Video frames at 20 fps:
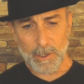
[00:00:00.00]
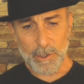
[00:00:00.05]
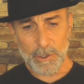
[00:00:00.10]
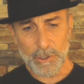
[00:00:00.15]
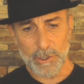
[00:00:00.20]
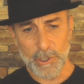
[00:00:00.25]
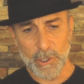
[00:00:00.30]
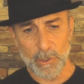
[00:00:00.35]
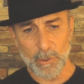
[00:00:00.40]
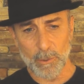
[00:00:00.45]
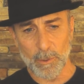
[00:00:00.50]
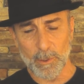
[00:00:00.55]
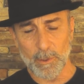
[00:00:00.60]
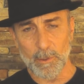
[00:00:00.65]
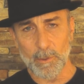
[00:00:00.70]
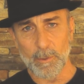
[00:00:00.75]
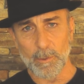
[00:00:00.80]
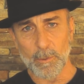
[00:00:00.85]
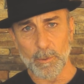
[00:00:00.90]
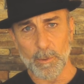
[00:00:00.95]
So
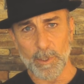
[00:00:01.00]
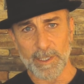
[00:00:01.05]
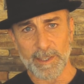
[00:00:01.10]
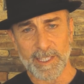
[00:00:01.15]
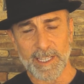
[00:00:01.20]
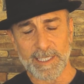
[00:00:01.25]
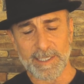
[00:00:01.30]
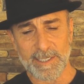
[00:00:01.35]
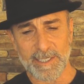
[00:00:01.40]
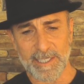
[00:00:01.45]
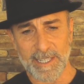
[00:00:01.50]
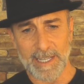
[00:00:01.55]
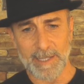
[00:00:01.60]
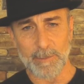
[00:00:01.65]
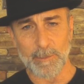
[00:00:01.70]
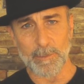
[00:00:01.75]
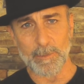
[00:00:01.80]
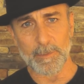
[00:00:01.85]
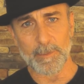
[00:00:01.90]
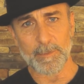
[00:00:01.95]
with that
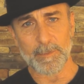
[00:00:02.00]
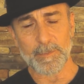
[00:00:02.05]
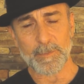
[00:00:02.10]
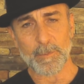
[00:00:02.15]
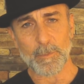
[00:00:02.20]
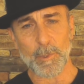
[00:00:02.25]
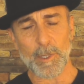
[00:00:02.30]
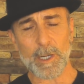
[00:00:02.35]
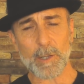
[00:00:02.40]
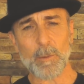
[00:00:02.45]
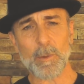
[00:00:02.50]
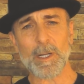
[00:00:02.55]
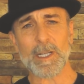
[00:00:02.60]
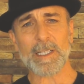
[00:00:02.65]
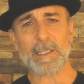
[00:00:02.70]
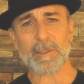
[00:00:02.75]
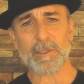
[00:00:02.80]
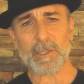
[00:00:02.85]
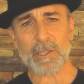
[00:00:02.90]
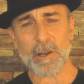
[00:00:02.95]
said, what I want
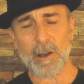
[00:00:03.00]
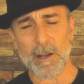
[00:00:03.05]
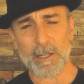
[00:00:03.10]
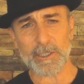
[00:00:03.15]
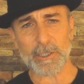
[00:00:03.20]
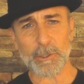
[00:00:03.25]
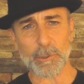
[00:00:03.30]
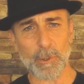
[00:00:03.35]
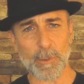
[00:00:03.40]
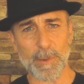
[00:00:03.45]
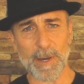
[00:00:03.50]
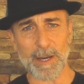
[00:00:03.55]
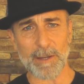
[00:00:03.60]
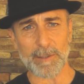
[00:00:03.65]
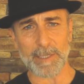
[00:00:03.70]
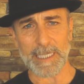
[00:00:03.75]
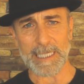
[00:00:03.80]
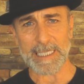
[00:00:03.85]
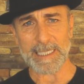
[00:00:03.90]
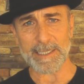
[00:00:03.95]
to talk to you
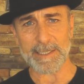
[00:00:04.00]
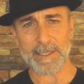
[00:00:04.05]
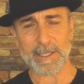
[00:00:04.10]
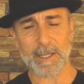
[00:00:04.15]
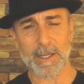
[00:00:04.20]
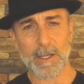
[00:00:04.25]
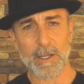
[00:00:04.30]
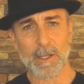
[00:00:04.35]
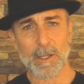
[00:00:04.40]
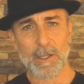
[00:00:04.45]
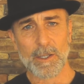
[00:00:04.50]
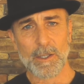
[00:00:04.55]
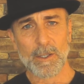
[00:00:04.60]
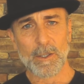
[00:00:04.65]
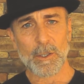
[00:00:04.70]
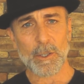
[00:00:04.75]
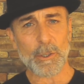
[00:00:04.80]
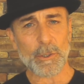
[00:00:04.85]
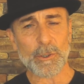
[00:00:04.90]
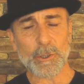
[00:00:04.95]
about is
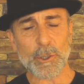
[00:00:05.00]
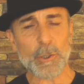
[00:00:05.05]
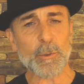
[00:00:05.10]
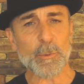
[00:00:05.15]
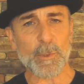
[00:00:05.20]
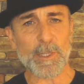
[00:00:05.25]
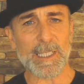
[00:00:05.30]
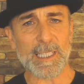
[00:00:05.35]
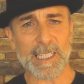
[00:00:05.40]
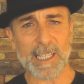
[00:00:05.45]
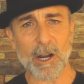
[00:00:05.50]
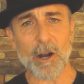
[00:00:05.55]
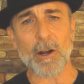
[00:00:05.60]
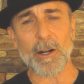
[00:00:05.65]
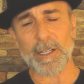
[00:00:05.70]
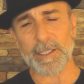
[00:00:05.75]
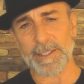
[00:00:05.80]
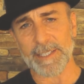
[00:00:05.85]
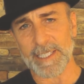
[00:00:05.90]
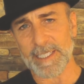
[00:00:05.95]
who you really
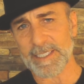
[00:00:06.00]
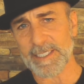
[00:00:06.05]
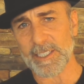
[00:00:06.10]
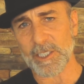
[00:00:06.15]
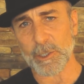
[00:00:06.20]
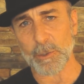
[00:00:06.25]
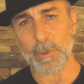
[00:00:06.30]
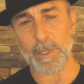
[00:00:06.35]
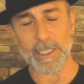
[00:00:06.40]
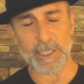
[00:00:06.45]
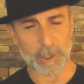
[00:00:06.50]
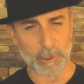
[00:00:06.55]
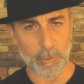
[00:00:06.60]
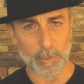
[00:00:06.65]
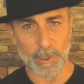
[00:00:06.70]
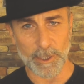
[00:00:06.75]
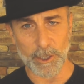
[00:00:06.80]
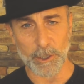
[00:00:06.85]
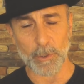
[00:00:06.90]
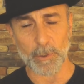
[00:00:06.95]
are in this situation
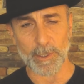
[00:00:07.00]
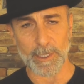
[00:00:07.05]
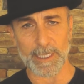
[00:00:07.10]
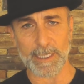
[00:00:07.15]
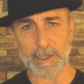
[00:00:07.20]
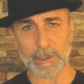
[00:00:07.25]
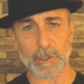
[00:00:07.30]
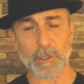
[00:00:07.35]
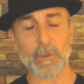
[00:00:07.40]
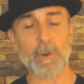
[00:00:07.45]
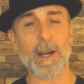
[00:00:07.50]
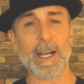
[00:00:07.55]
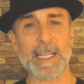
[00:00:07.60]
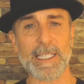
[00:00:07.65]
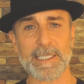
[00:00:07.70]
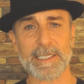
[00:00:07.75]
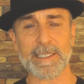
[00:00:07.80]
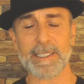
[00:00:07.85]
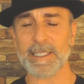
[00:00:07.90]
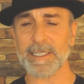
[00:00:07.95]
when you're in
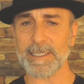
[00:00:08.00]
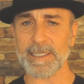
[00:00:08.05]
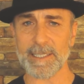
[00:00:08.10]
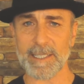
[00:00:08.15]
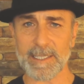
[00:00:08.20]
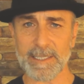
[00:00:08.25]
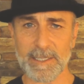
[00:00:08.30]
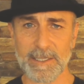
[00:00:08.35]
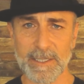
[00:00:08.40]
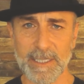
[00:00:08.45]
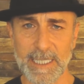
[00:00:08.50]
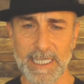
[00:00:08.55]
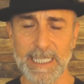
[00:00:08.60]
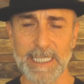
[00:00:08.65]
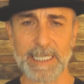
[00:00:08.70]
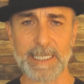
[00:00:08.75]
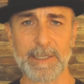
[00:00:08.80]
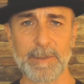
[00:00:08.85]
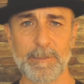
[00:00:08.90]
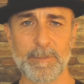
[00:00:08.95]
Christ, because this is
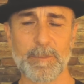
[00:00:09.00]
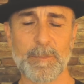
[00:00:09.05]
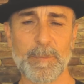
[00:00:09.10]
key.